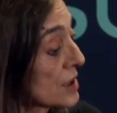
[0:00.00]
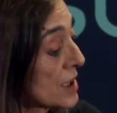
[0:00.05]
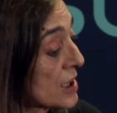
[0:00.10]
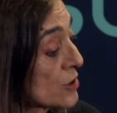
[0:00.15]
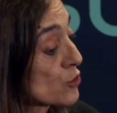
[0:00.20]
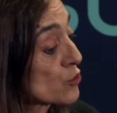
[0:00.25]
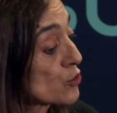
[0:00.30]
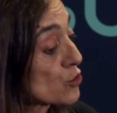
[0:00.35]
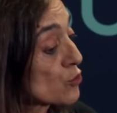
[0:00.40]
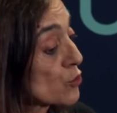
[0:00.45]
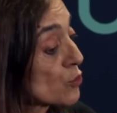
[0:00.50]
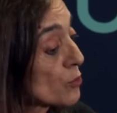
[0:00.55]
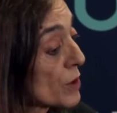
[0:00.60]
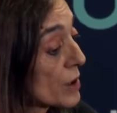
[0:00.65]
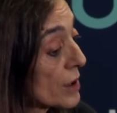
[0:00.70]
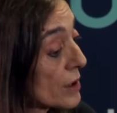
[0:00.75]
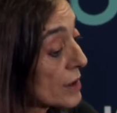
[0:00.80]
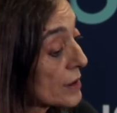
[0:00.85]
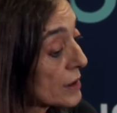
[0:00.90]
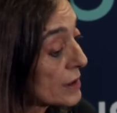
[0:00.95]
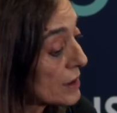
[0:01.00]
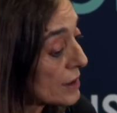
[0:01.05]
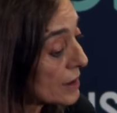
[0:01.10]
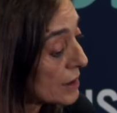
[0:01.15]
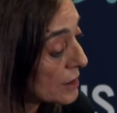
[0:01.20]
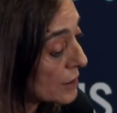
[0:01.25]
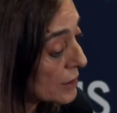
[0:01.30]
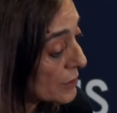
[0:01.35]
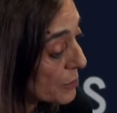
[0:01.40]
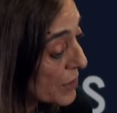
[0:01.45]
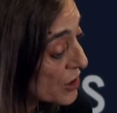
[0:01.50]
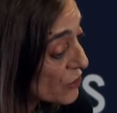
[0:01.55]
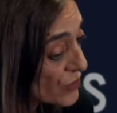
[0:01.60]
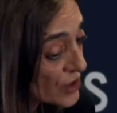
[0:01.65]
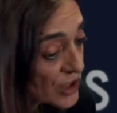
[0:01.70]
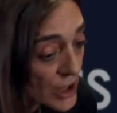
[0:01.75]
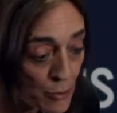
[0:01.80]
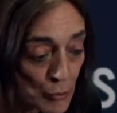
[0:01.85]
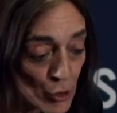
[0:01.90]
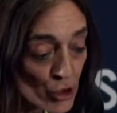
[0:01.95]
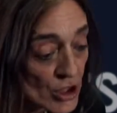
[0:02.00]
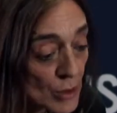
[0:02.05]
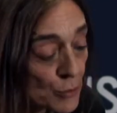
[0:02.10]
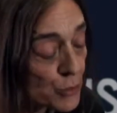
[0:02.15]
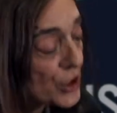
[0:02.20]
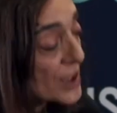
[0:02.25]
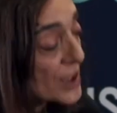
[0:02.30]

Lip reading: Likewise, digital brings us